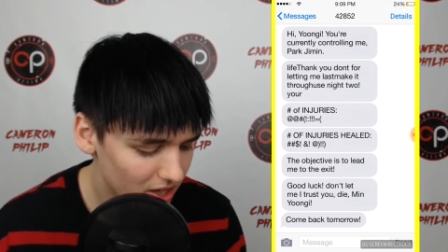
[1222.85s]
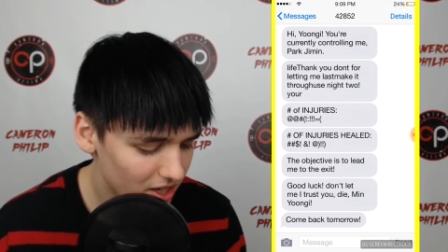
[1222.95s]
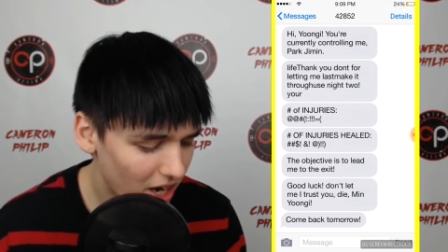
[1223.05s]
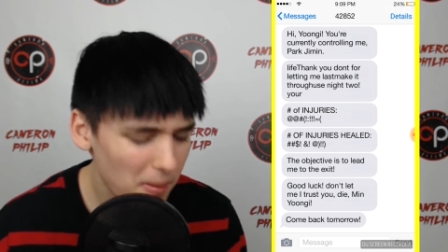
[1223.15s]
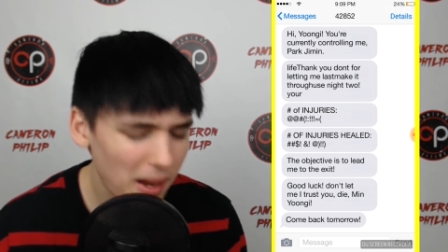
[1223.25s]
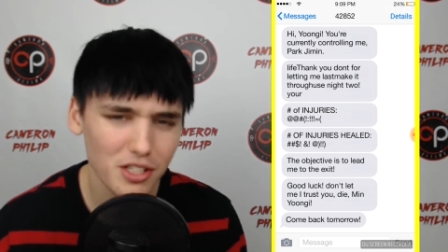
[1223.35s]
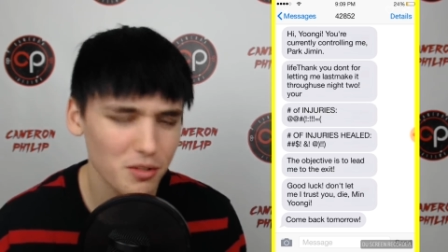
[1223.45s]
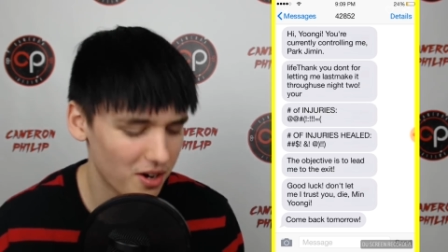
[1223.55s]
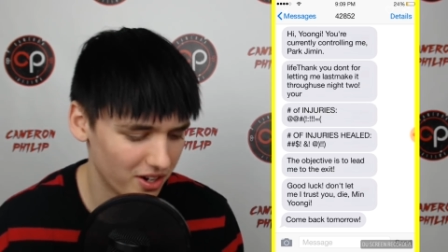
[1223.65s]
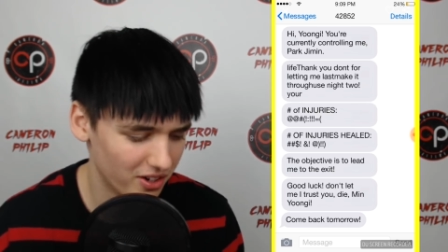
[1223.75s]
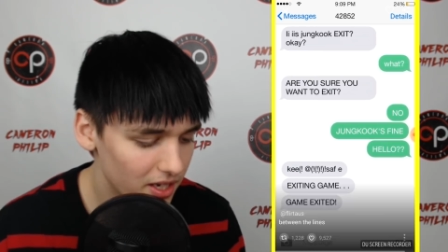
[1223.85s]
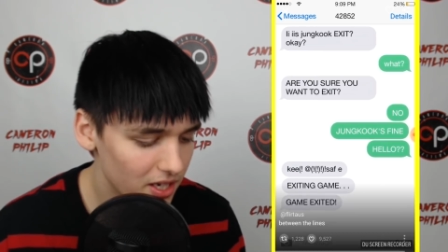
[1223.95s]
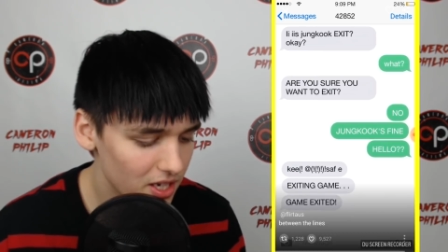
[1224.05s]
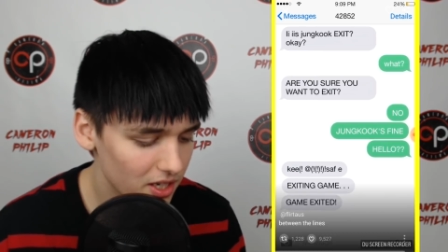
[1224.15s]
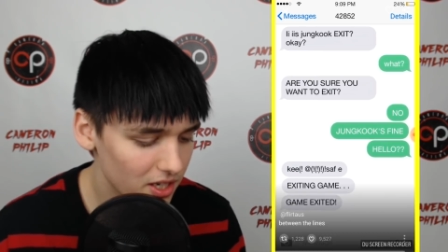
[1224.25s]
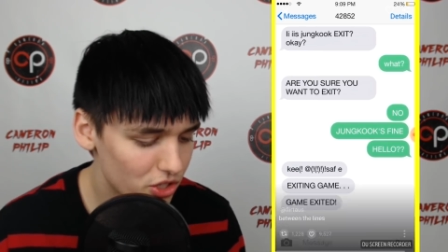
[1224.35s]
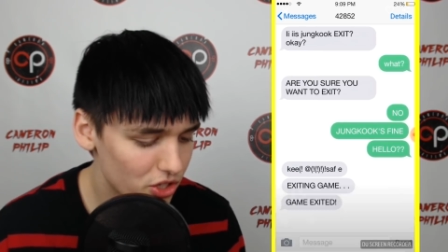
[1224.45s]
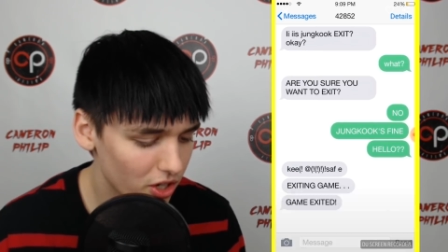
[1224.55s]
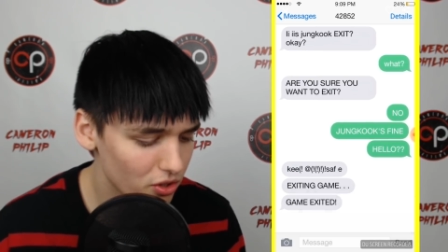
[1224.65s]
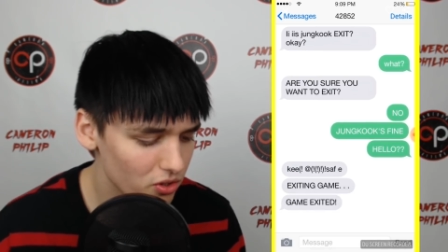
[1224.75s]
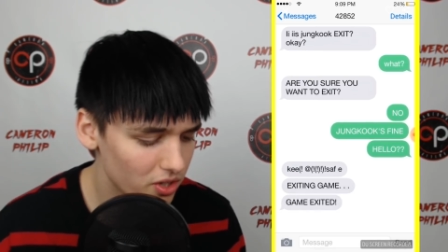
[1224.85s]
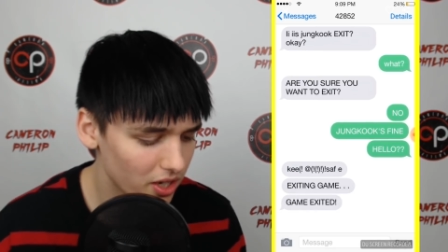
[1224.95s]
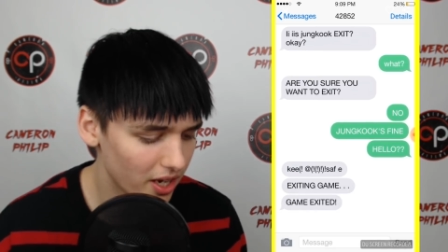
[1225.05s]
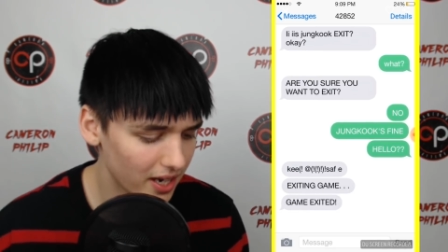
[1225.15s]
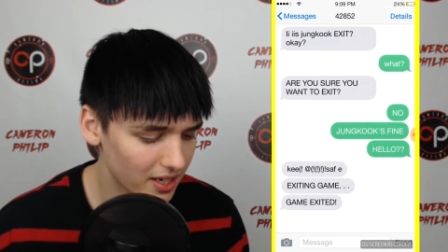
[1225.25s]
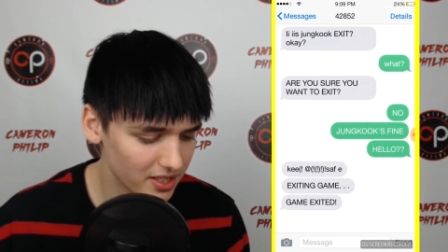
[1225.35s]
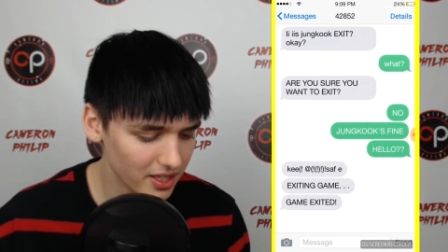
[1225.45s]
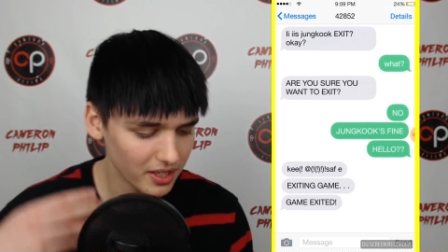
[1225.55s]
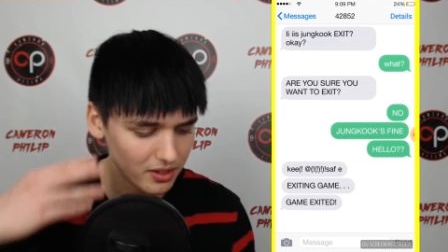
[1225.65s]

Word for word: Come back tomorrow. I is Jungkook exit?